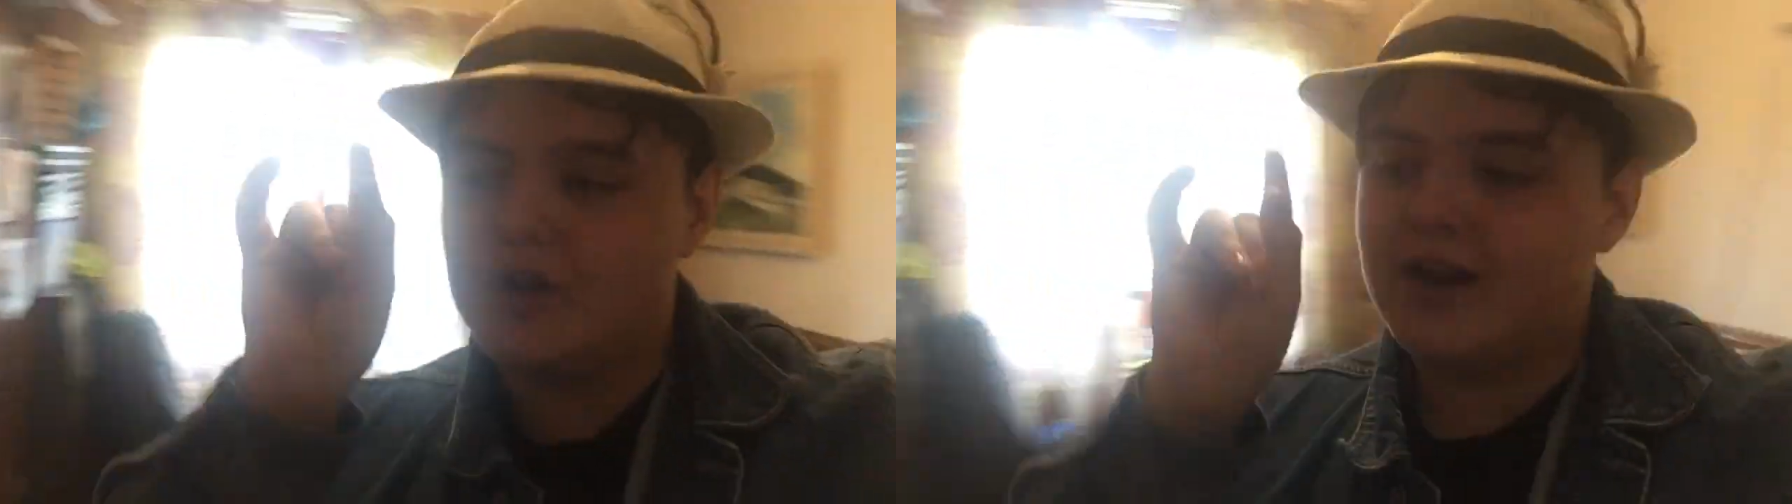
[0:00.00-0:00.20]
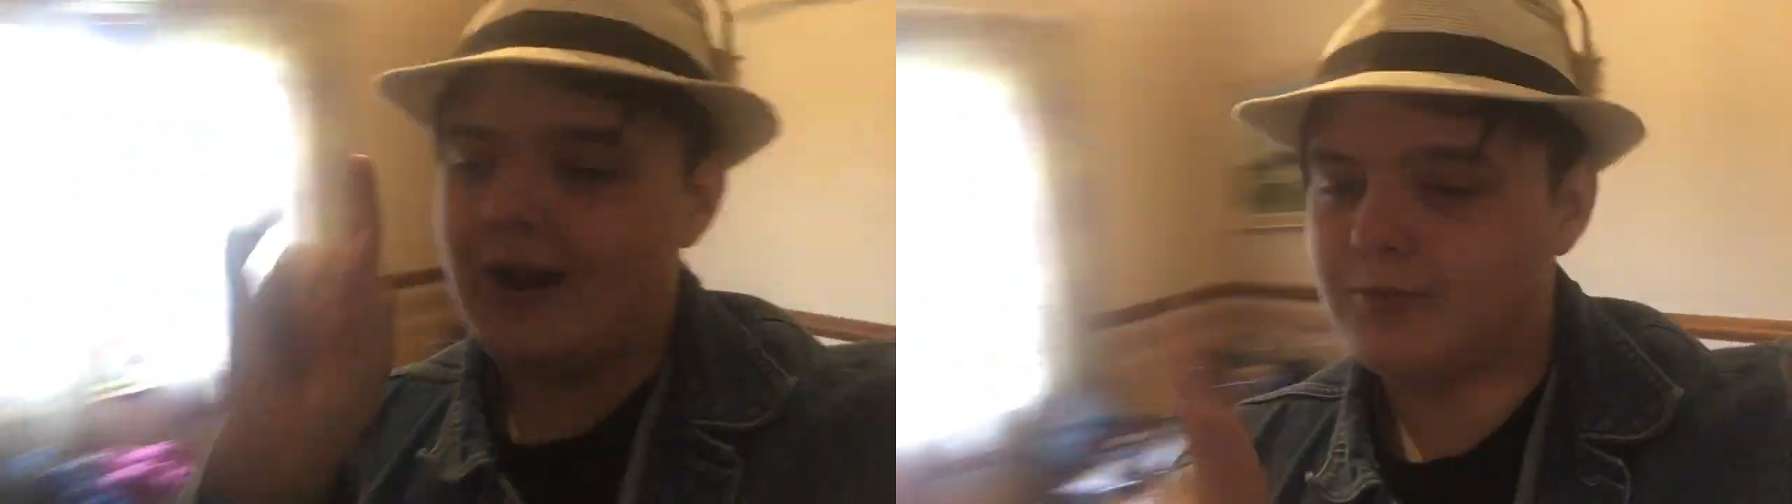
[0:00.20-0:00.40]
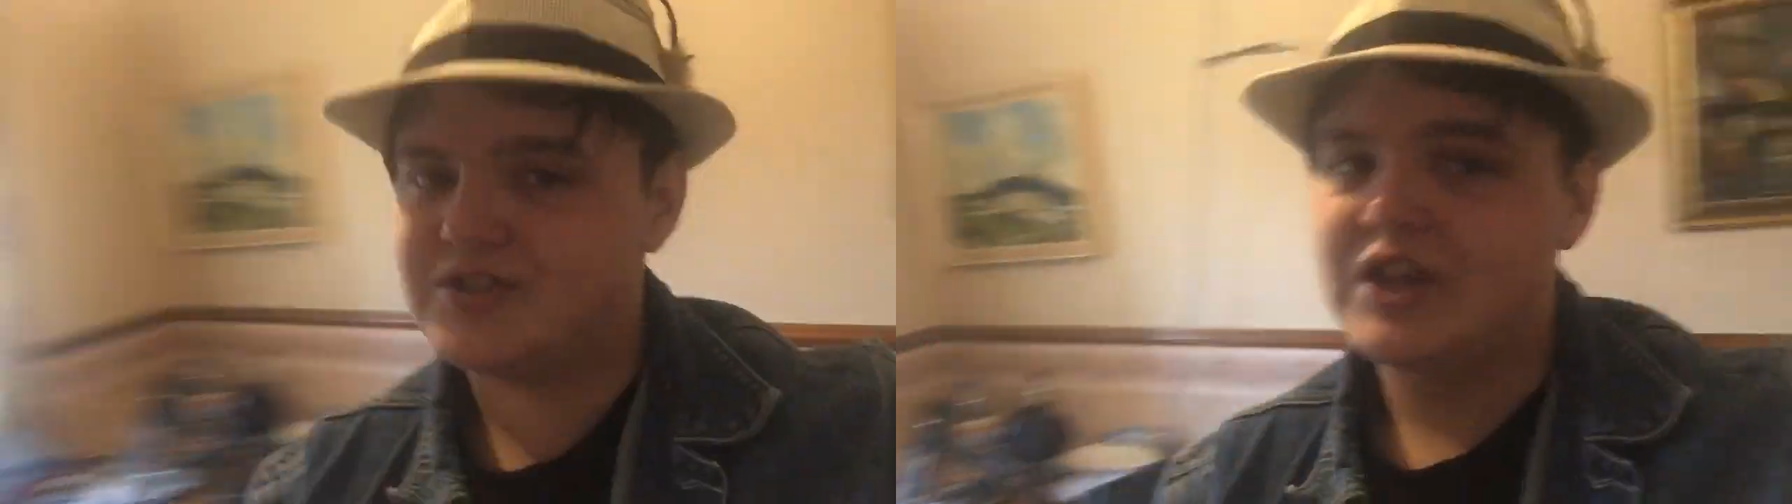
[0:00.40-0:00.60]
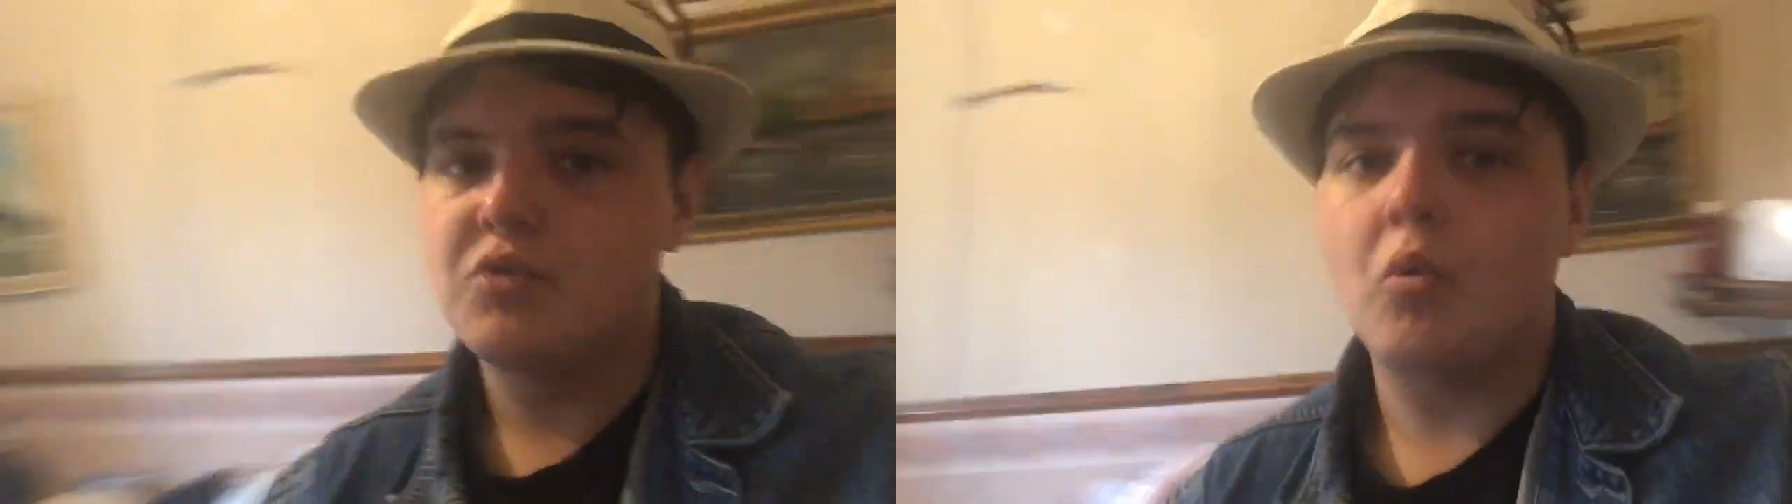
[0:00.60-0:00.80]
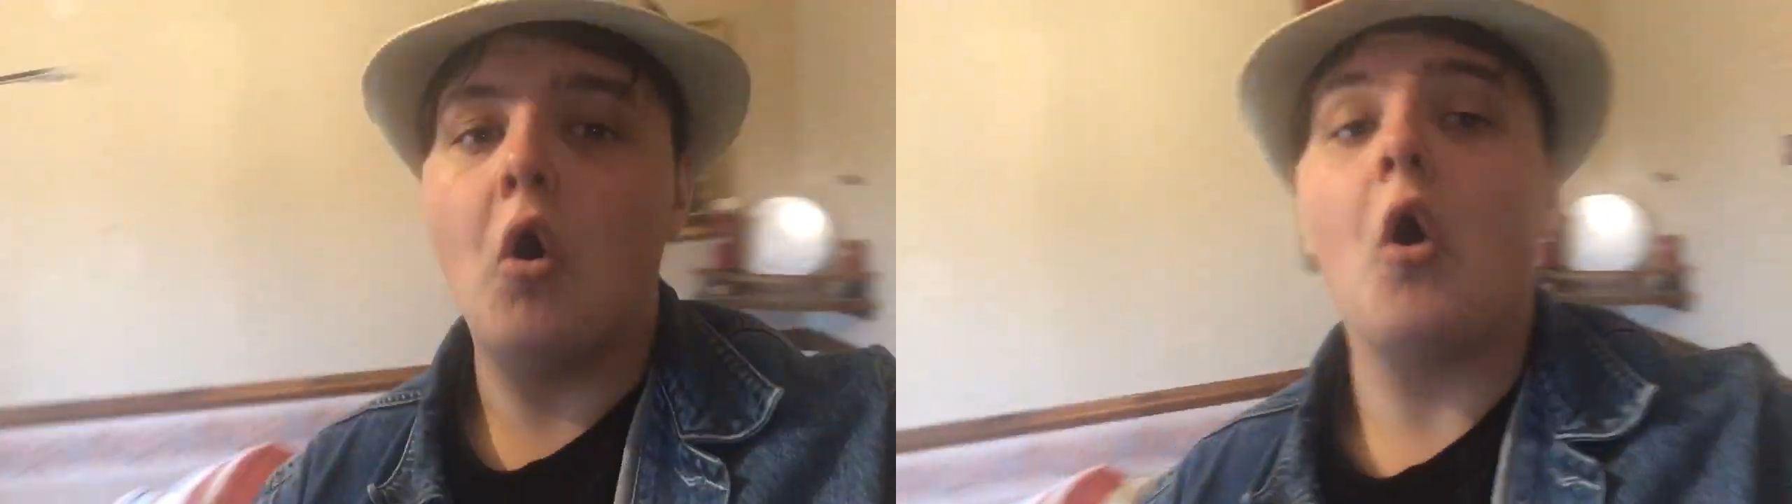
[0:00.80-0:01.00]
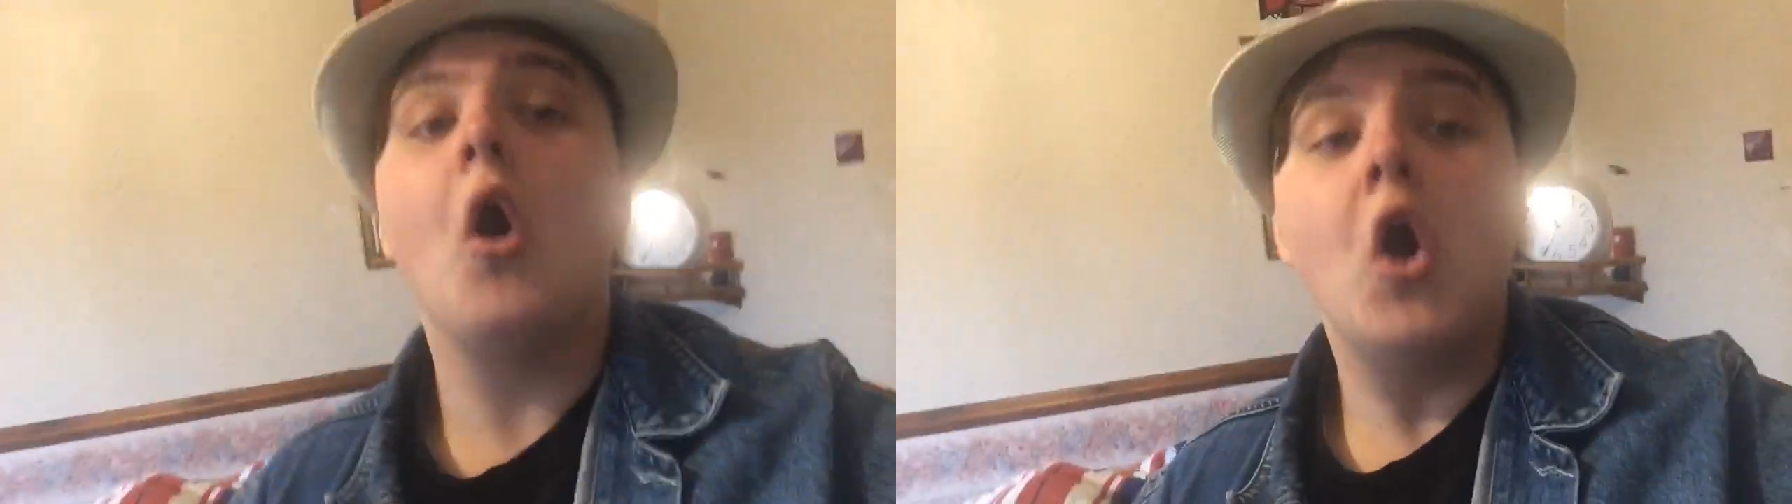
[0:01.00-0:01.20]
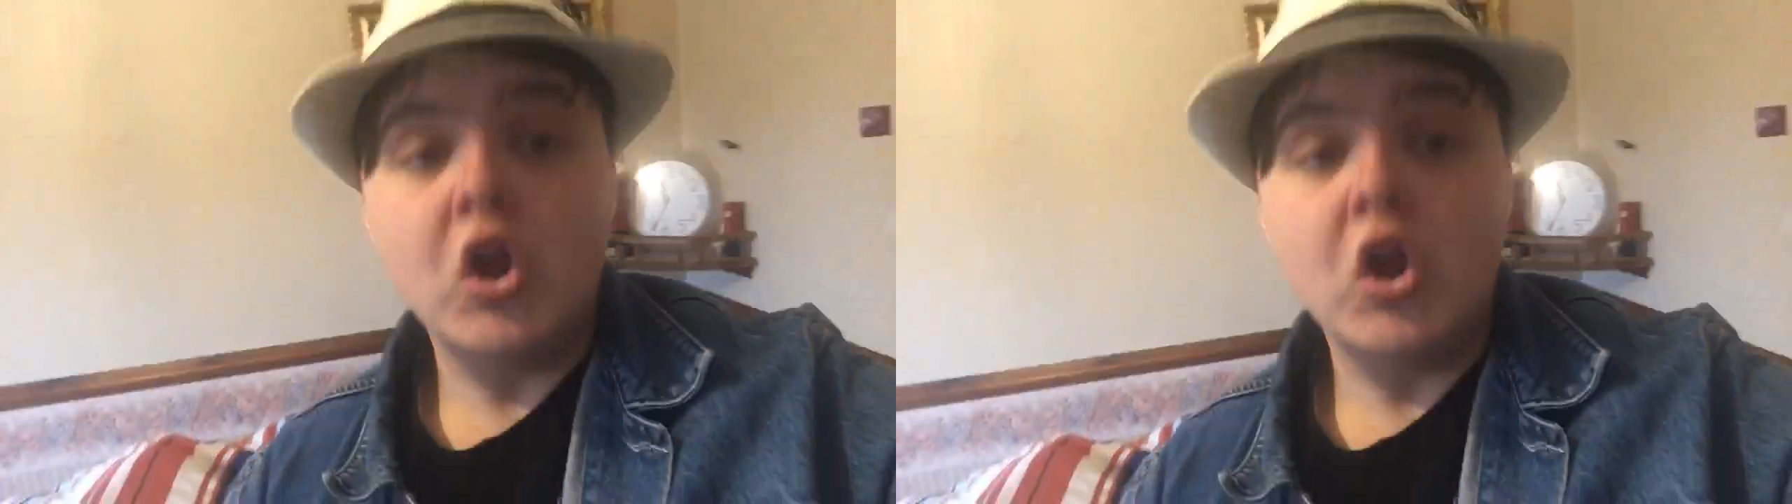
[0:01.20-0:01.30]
and I will see you all